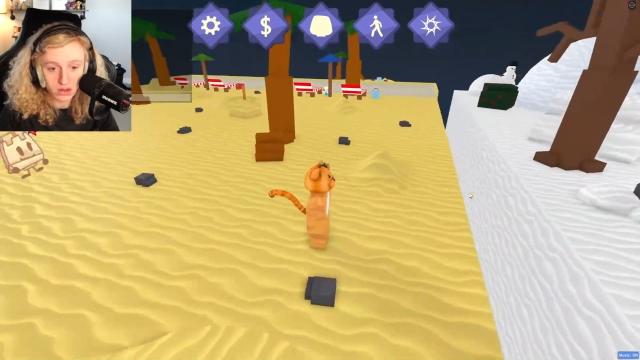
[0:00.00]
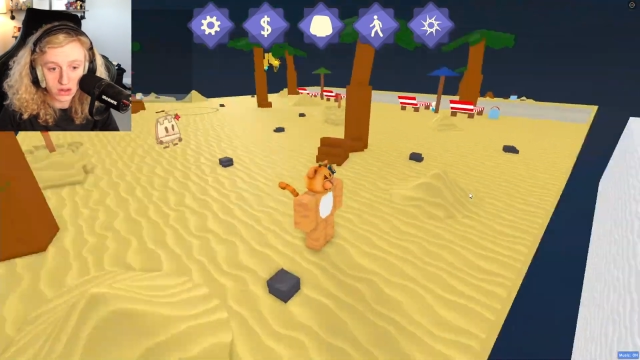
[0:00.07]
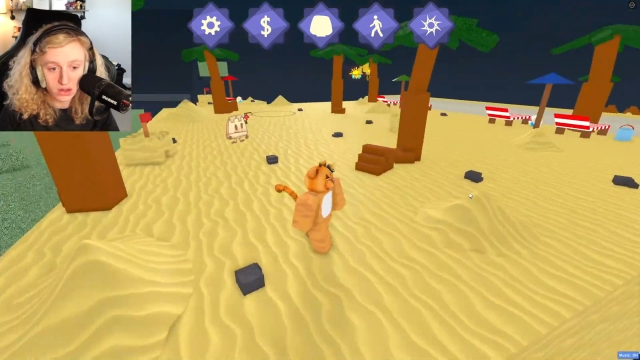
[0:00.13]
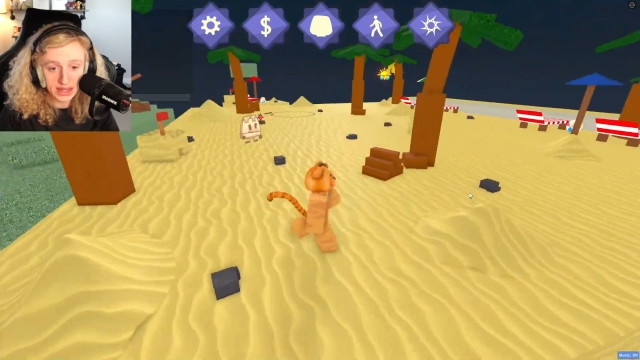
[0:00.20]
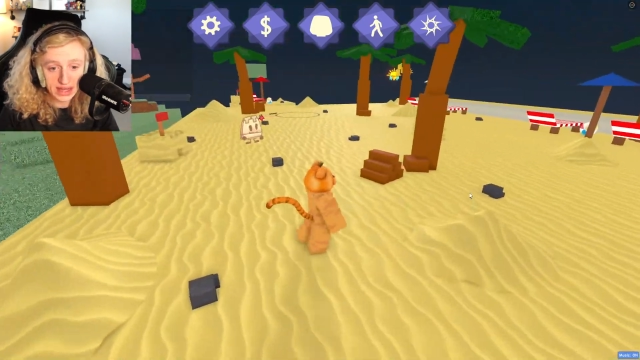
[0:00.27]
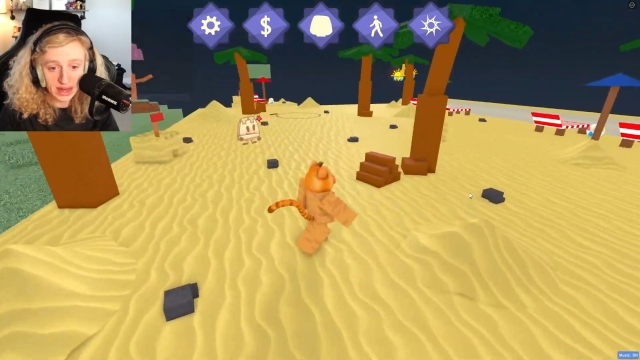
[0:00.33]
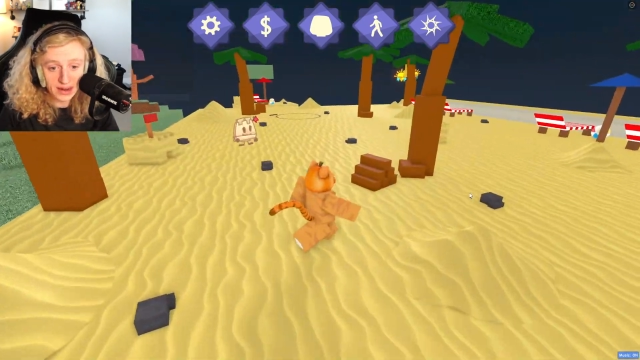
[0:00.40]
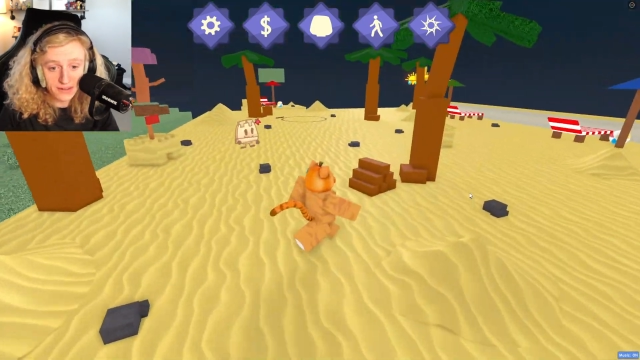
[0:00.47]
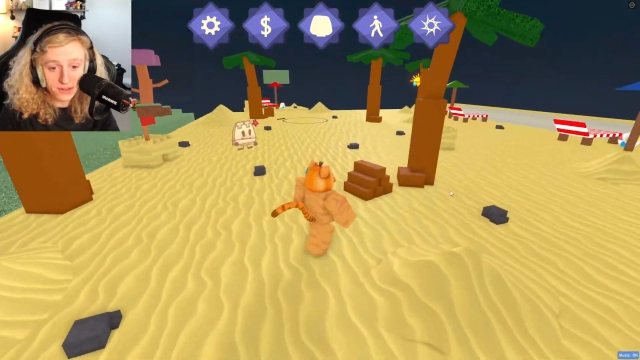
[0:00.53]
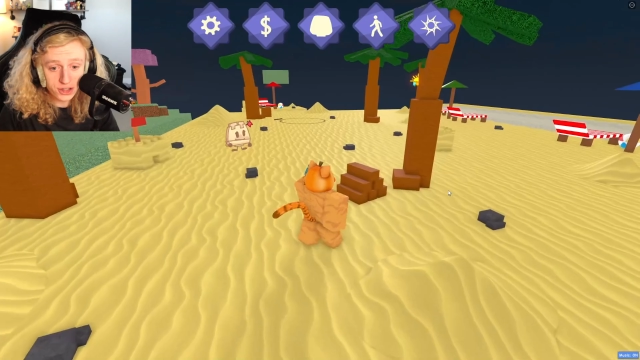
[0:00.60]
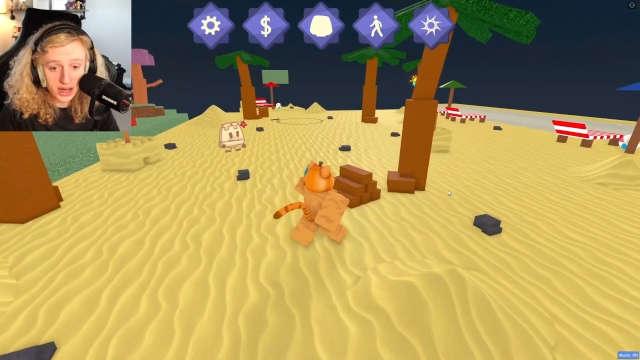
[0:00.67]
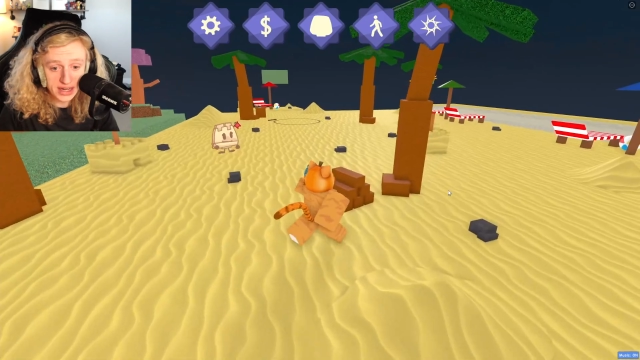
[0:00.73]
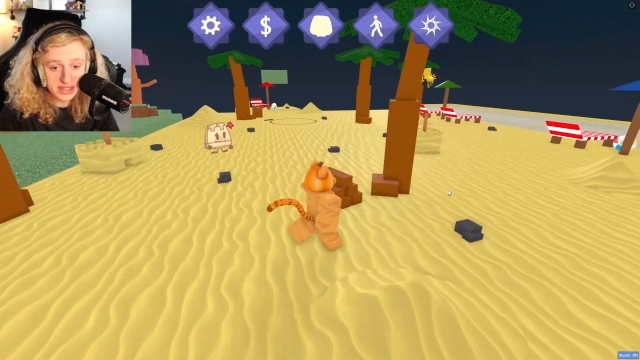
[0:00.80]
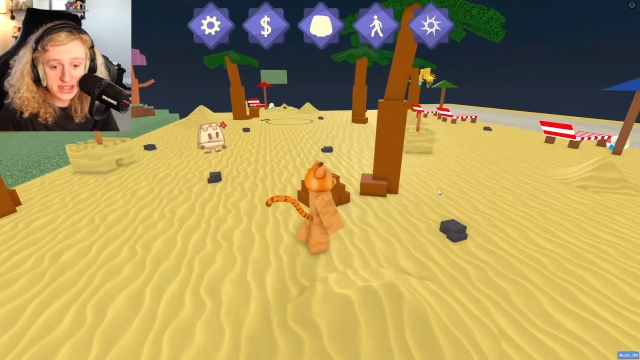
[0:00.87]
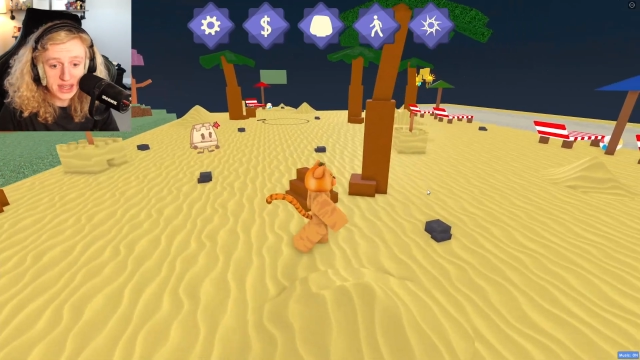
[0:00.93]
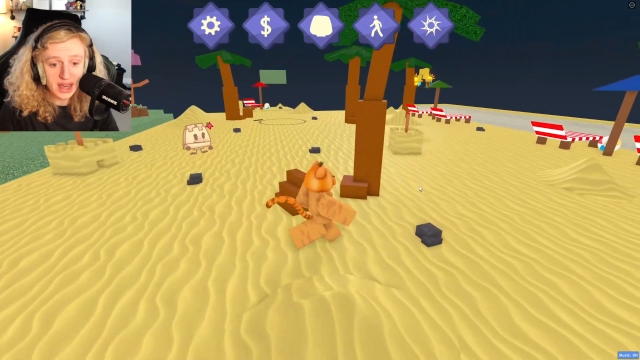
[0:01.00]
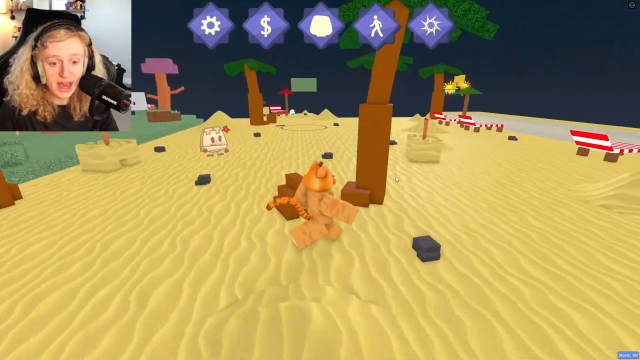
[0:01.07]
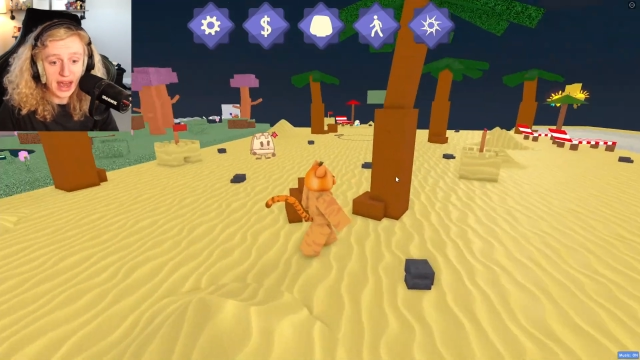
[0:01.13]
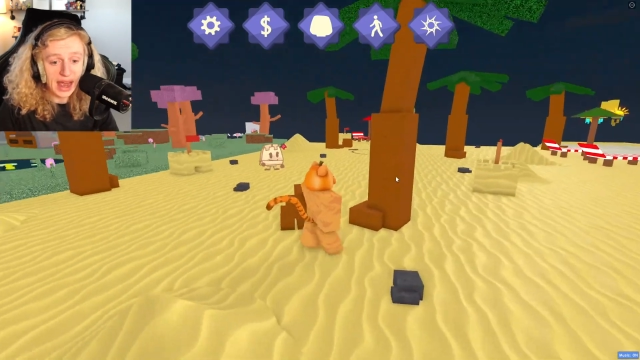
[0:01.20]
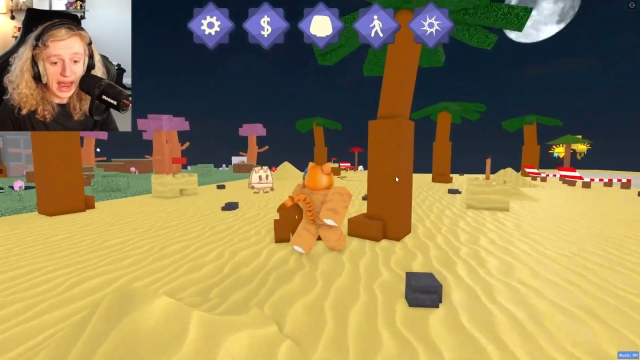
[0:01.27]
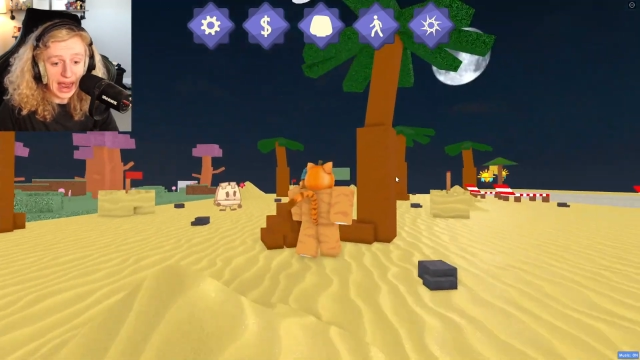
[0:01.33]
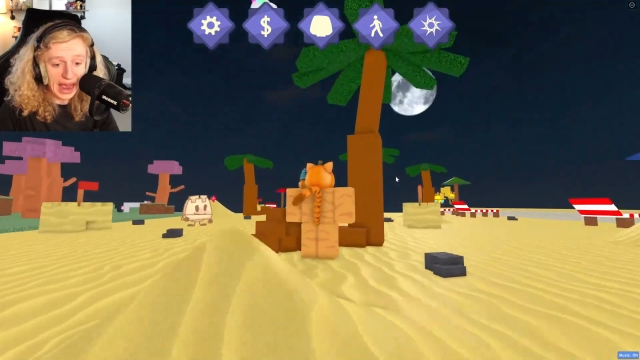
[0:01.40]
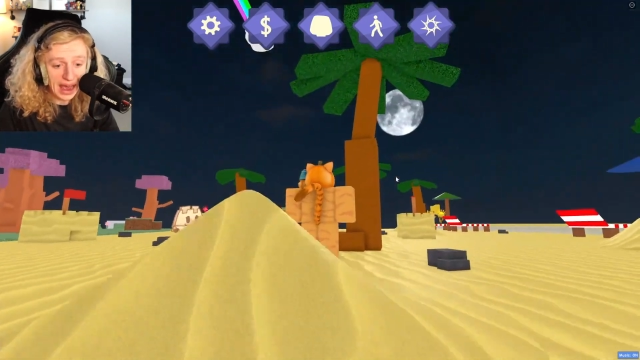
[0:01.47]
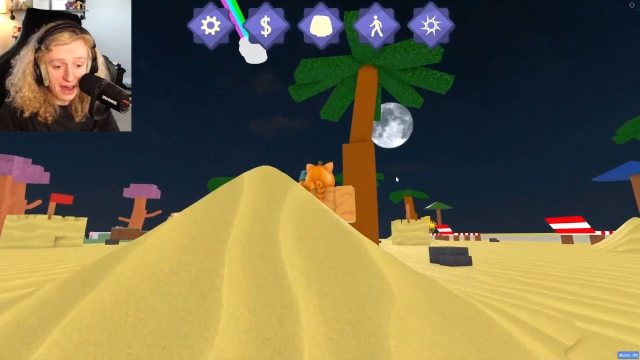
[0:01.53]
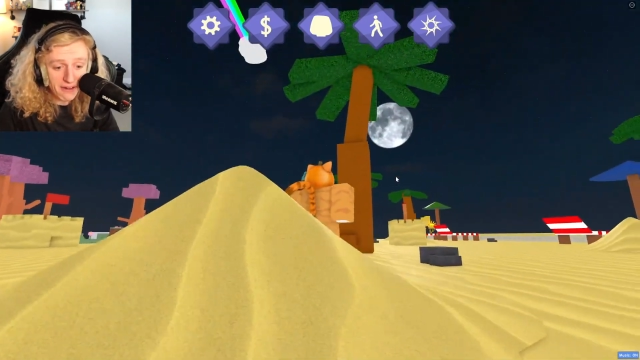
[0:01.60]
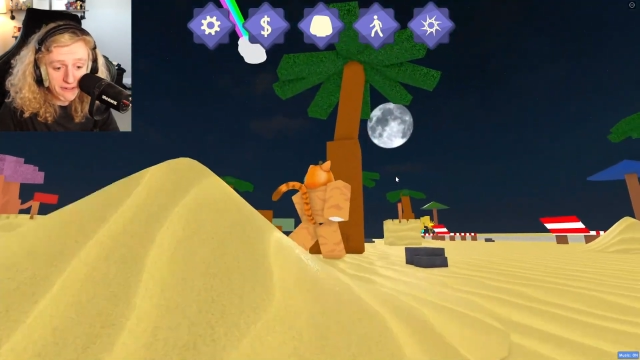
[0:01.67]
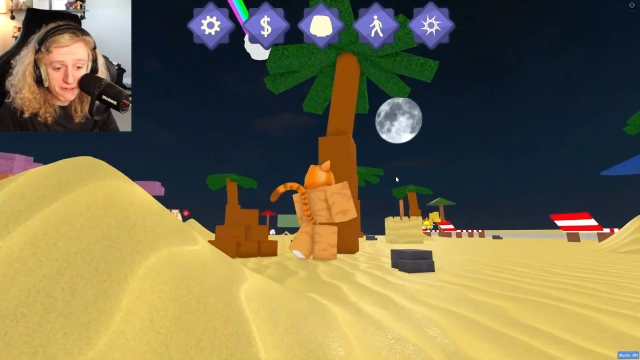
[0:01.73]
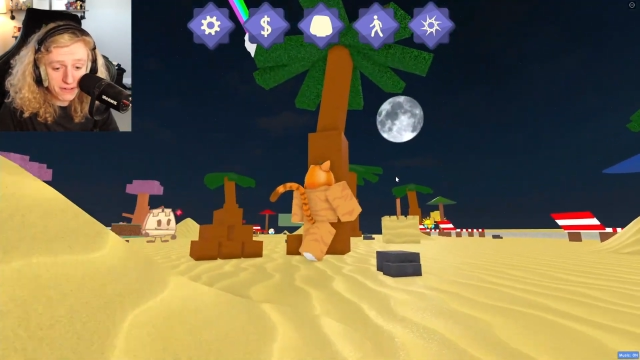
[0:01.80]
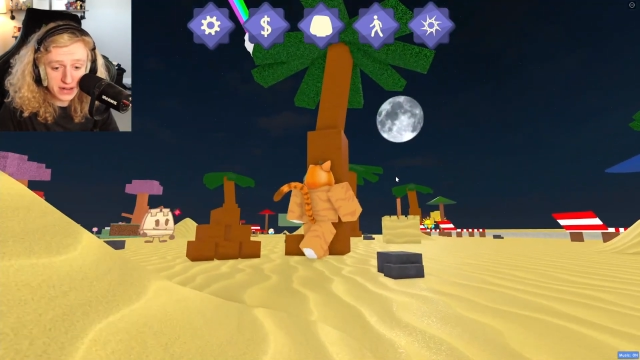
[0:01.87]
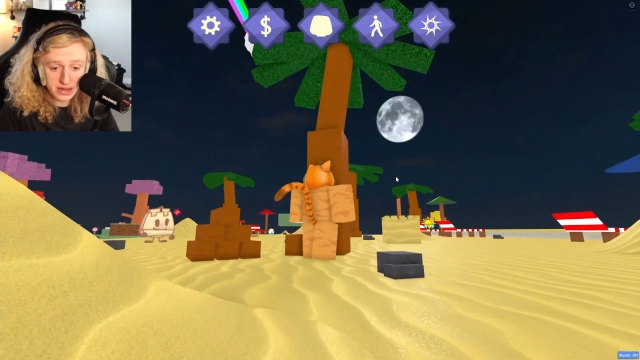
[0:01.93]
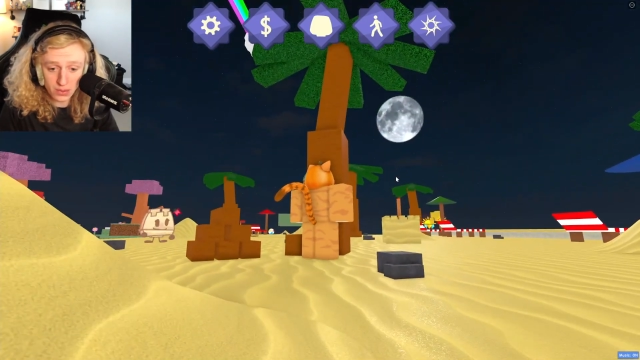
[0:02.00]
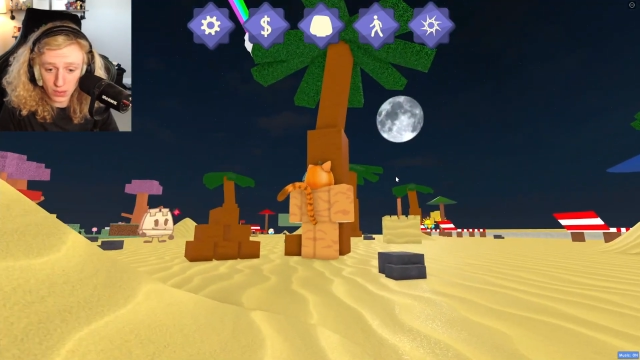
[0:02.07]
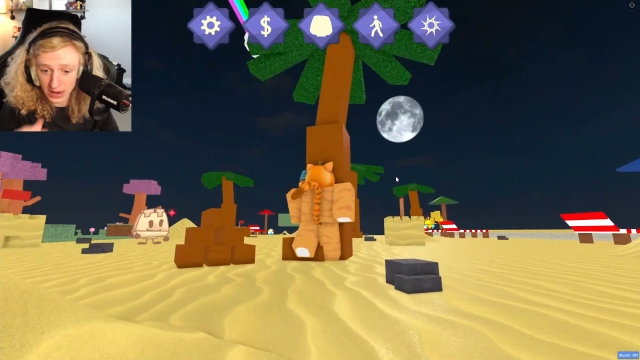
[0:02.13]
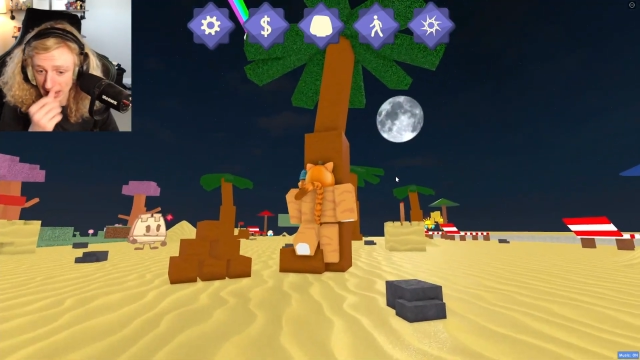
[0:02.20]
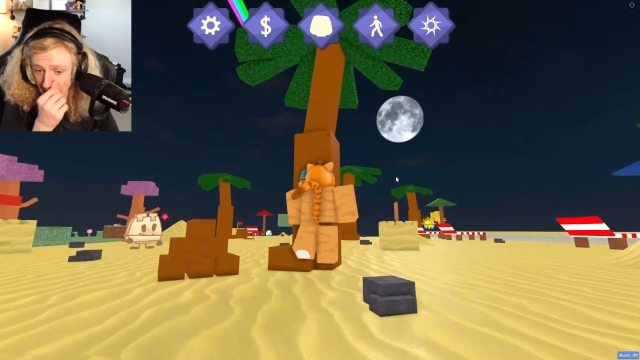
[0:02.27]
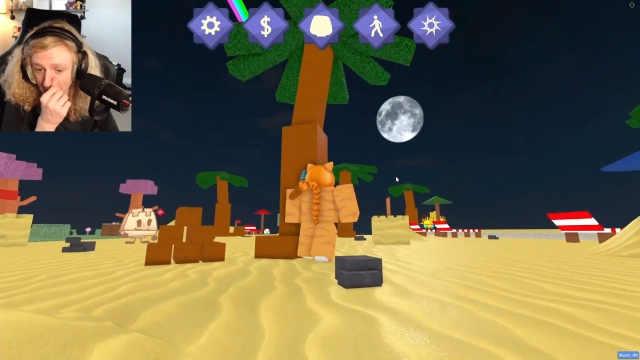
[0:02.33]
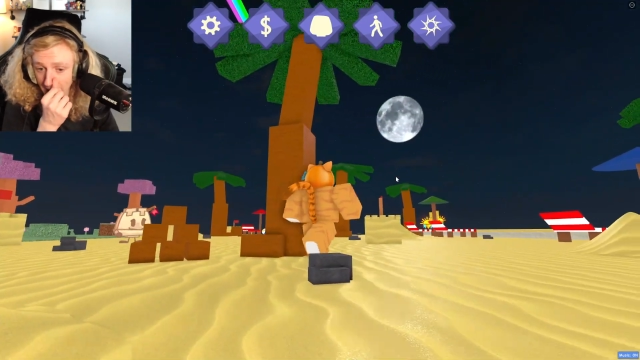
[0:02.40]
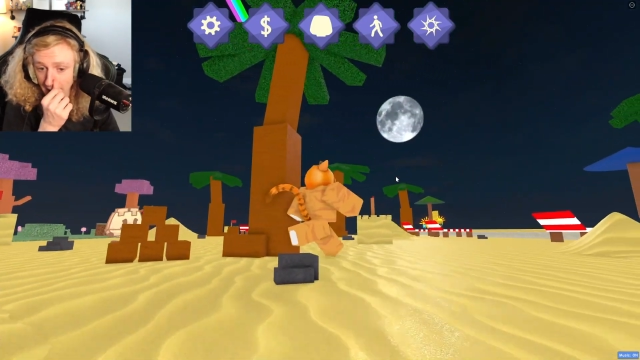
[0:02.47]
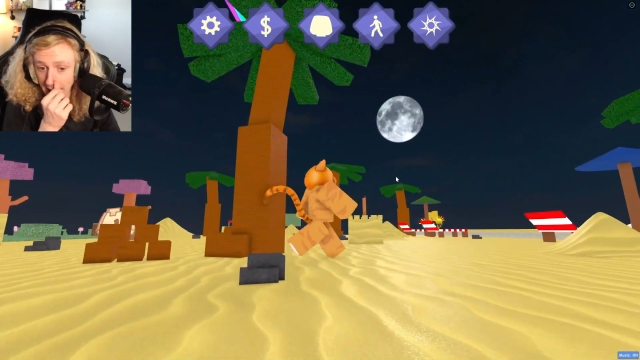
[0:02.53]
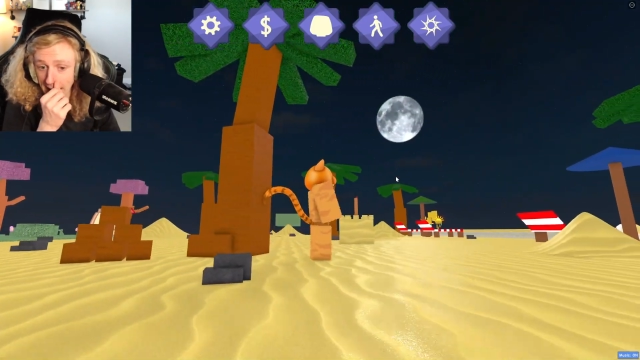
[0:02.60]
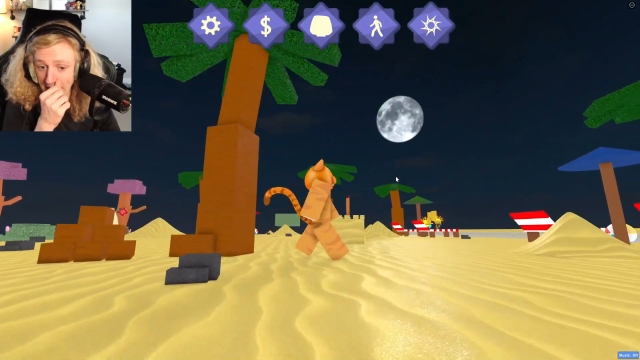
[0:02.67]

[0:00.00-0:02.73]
Like, I've checked everywhere.